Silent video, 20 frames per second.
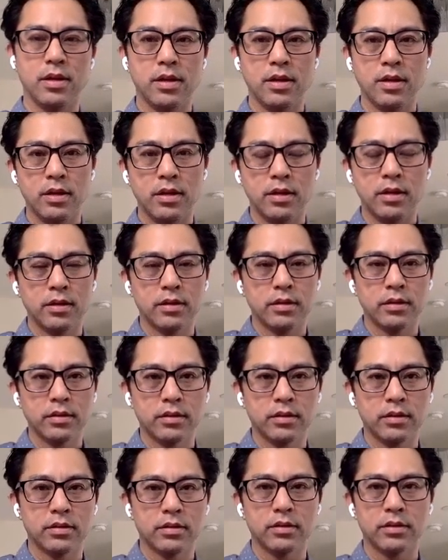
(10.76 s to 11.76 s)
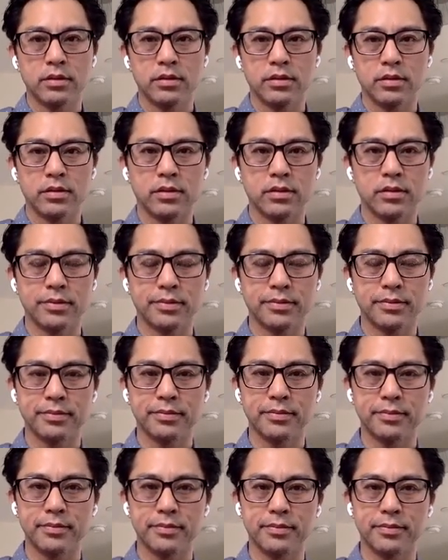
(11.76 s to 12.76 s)

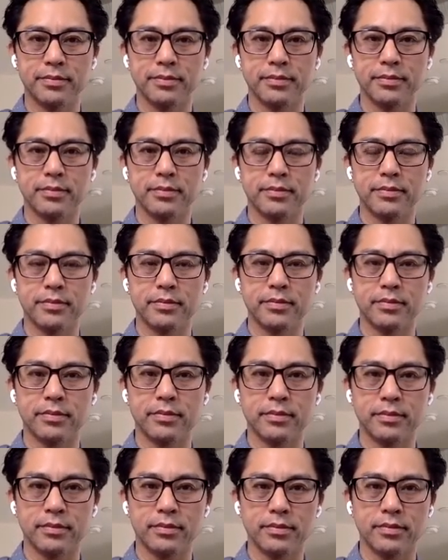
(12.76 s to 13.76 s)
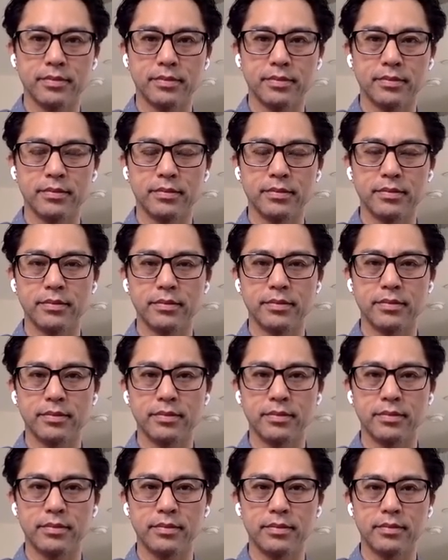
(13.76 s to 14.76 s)

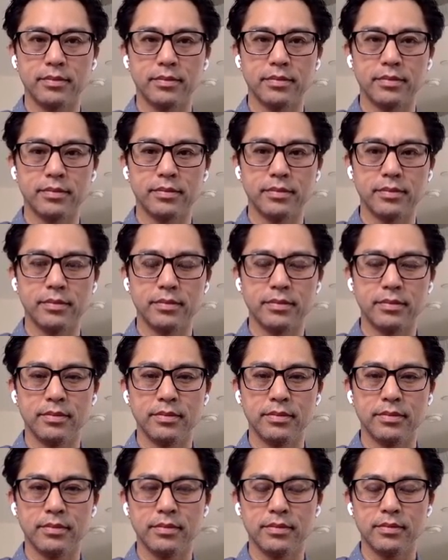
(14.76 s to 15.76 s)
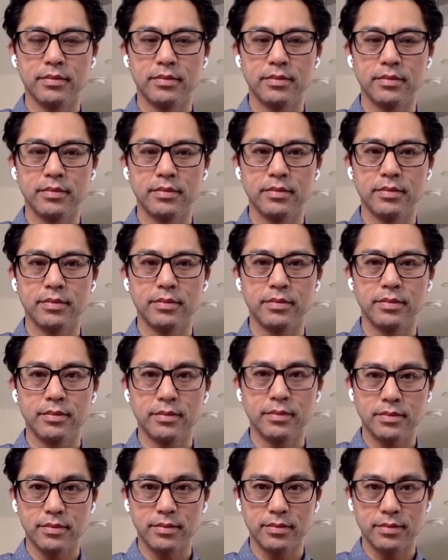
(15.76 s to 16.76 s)

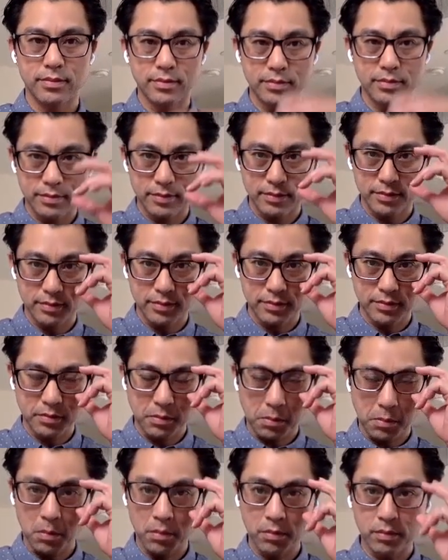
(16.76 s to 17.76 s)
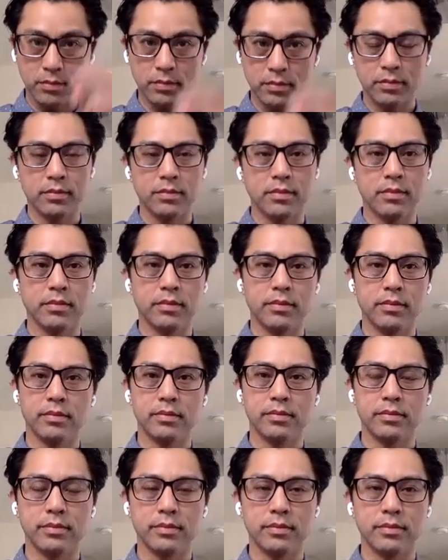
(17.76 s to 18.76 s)
(silent)